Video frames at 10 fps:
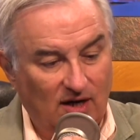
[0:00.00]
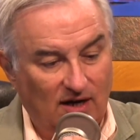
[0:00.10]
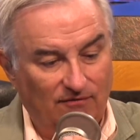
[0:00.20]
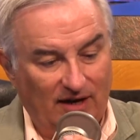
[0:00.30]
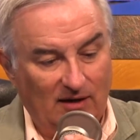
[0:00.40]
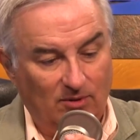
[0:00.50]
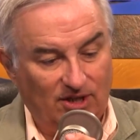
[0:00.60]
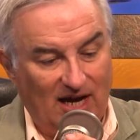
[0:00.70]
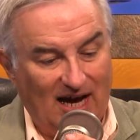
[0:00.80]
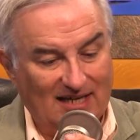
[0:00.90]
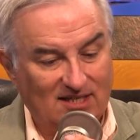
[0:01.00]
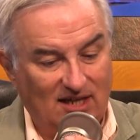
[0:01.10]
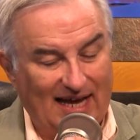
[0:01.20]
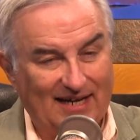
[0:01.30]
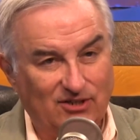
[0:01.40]
available to
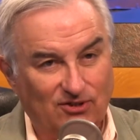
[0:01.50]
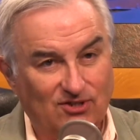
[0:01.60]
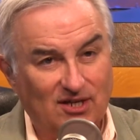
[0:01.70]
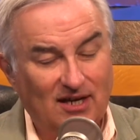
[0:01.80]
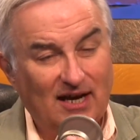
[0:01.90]
hostile actors